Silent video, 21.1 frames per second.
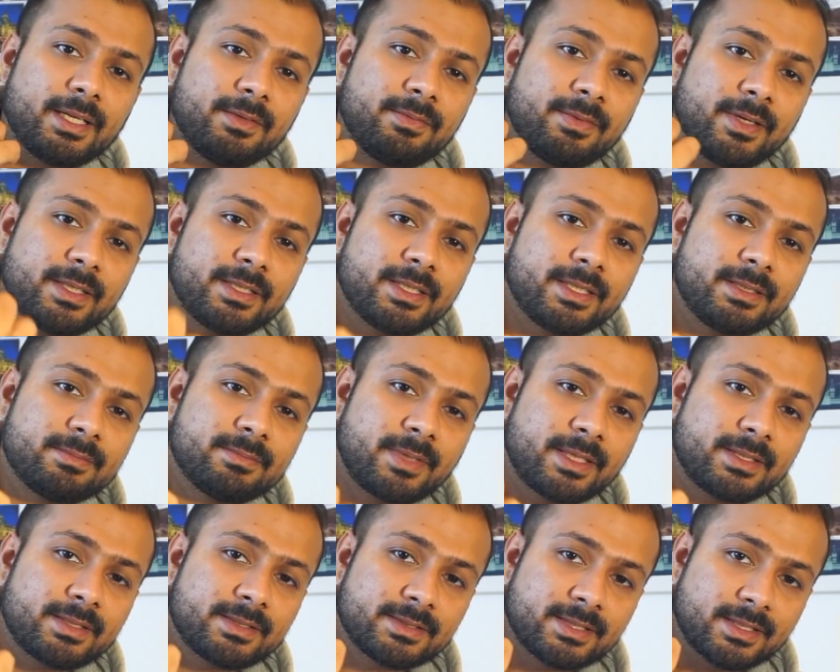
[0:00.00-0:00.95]
if I did
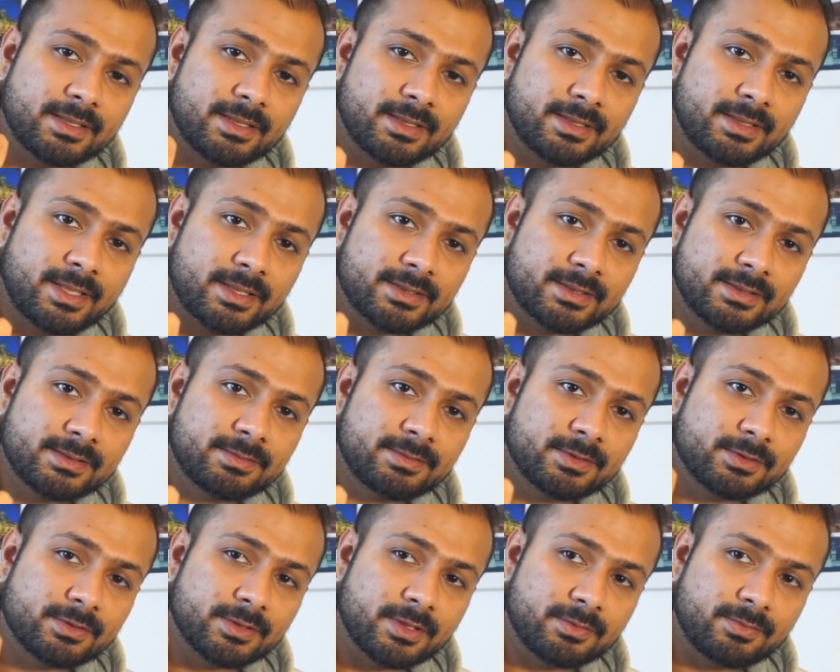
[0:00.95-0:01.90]
my taxes for
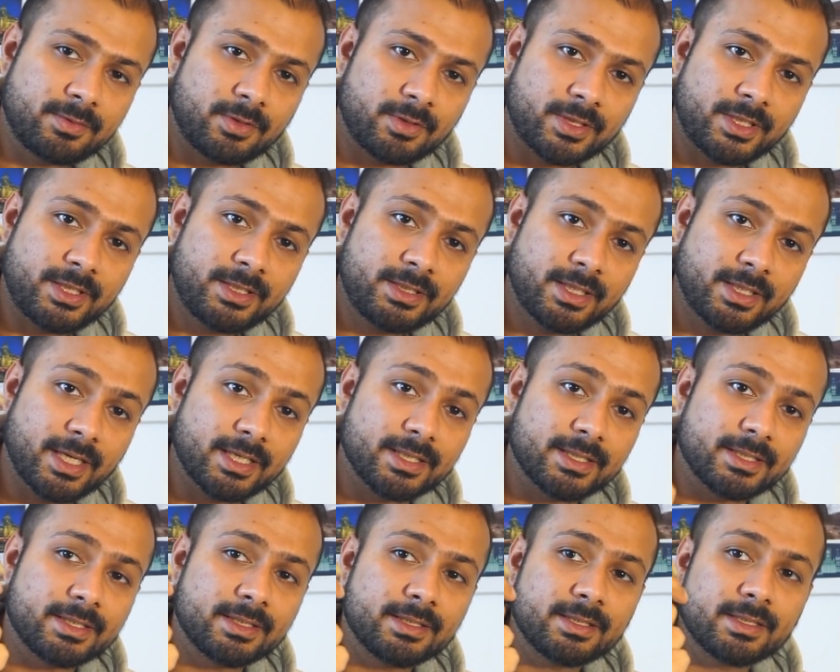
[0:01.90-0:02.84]
2014
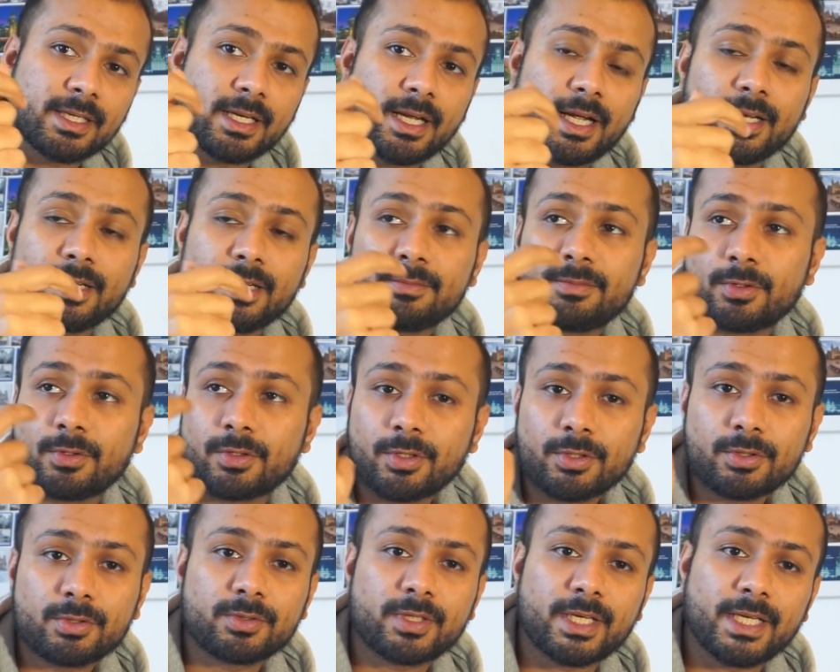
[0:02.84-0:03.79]
and
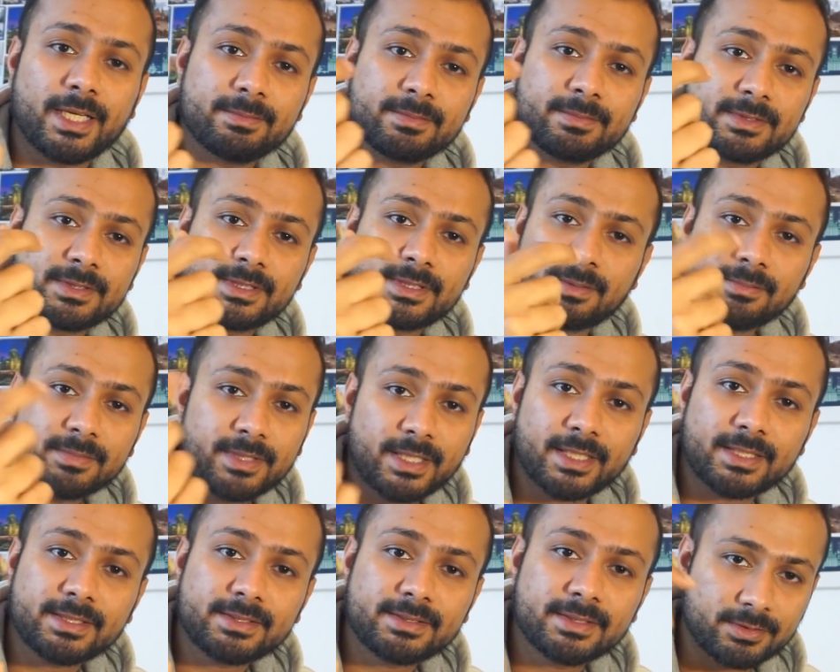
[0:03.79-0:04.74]
forgot to claim some
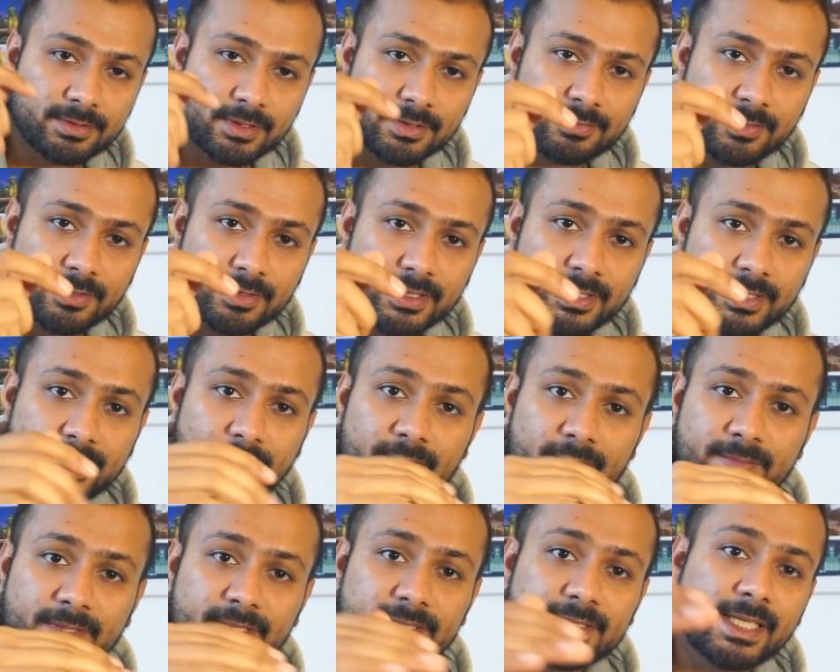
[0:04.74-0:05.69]
things in 2014,
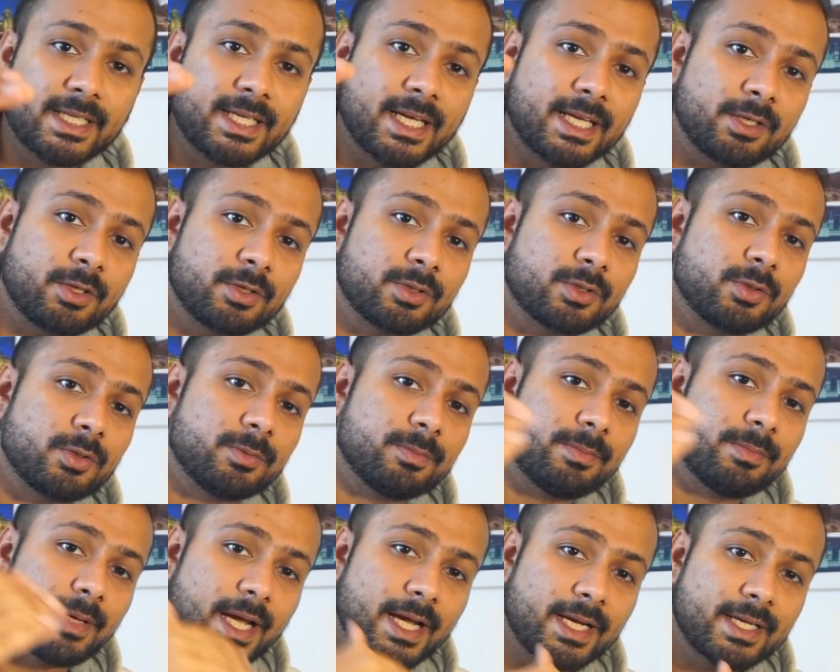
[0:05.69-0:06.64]
that means I cannot go
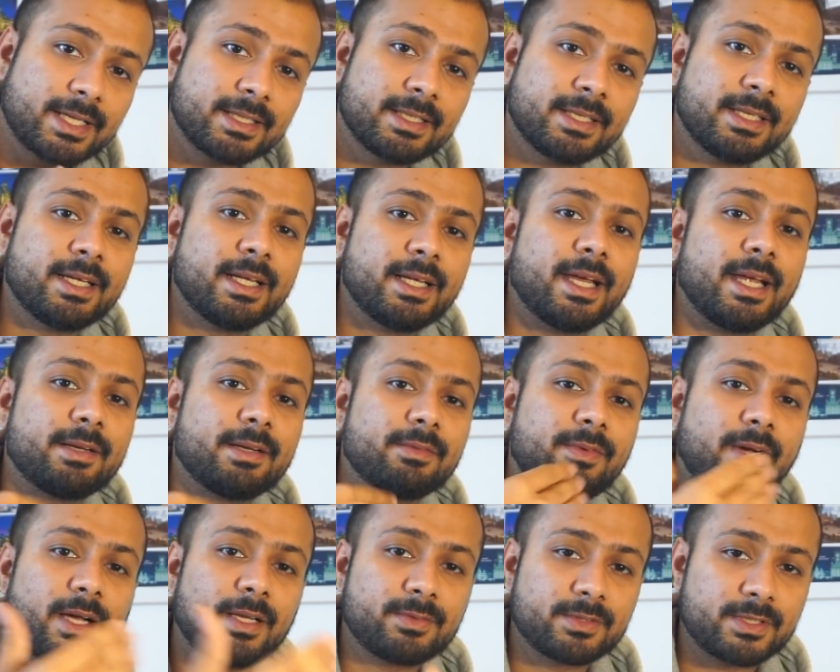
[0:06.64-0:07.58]
back and
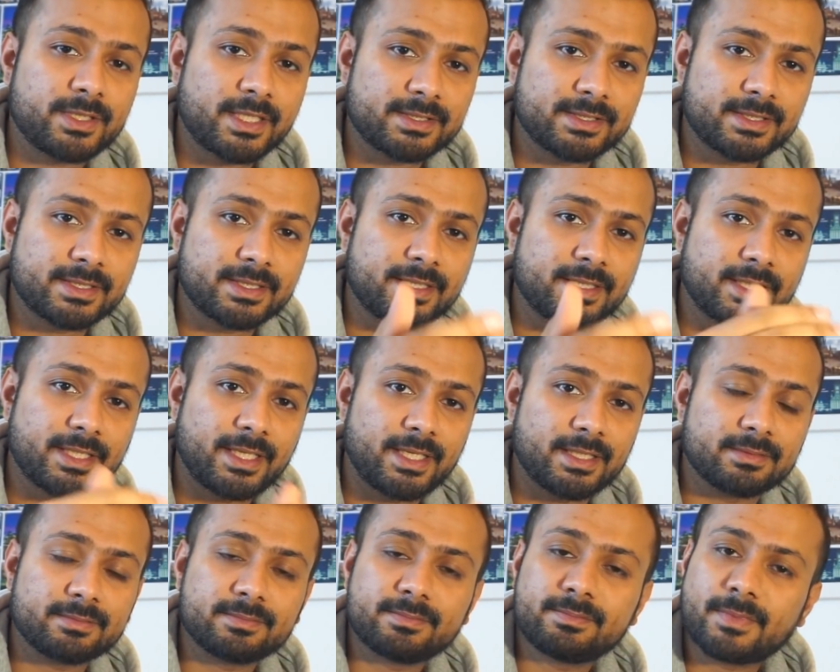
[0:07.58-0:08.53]
file for tax return
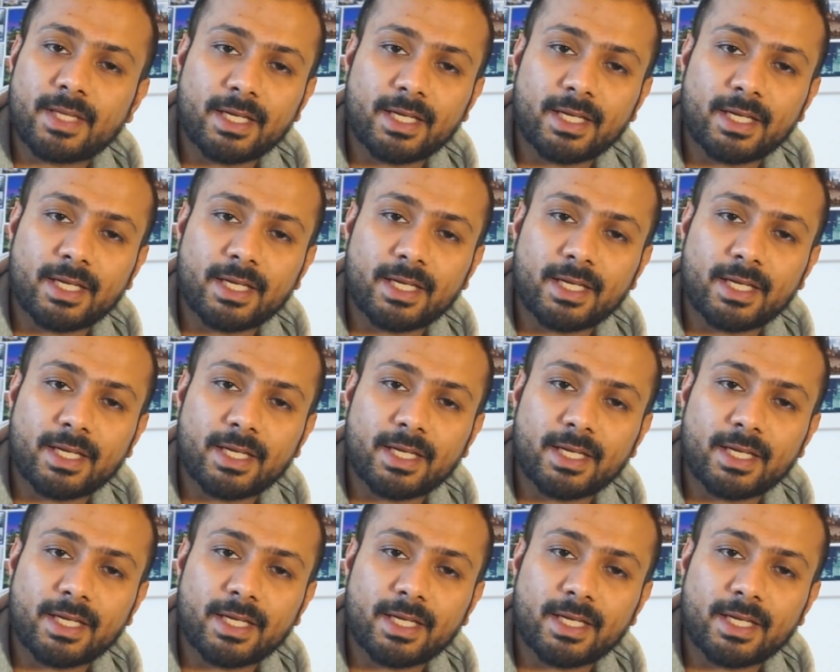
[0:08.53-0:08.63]
again.